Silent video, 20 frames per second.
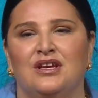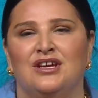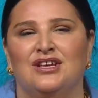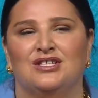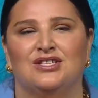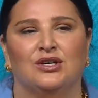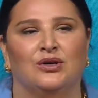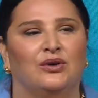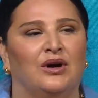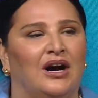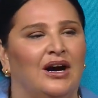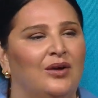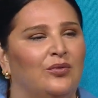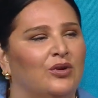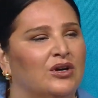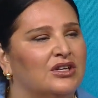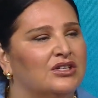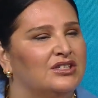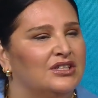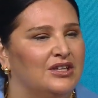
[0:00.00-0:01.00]
So I
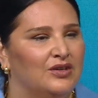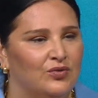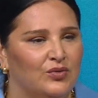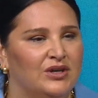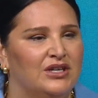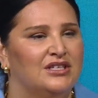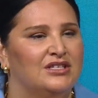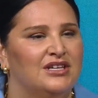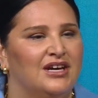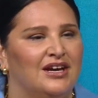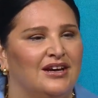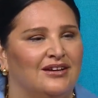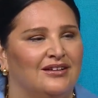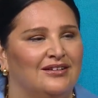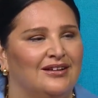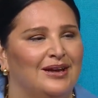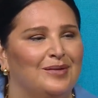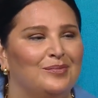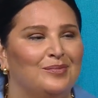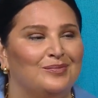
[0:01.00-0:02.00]
worked in
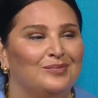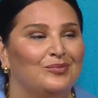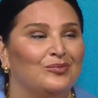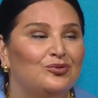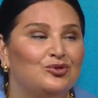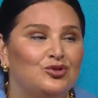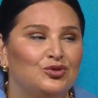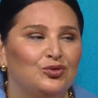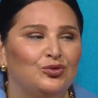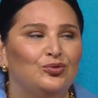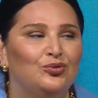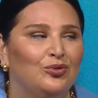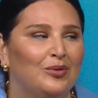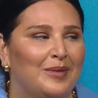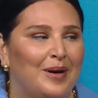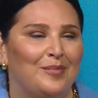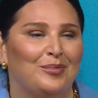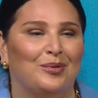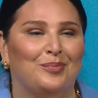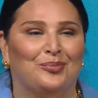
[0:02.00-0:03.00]
retail, and do you
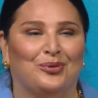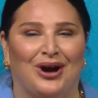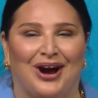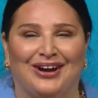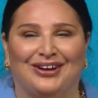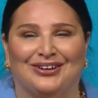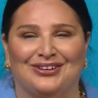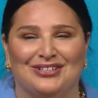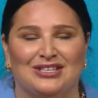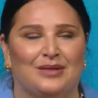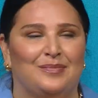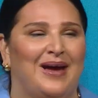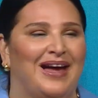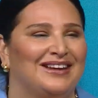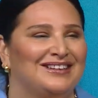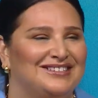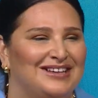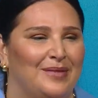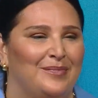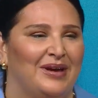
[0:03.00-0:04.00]
remember prior to the
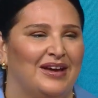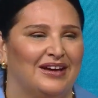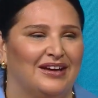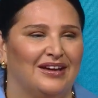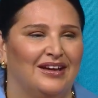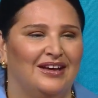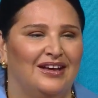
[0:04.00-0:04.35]
pandemic,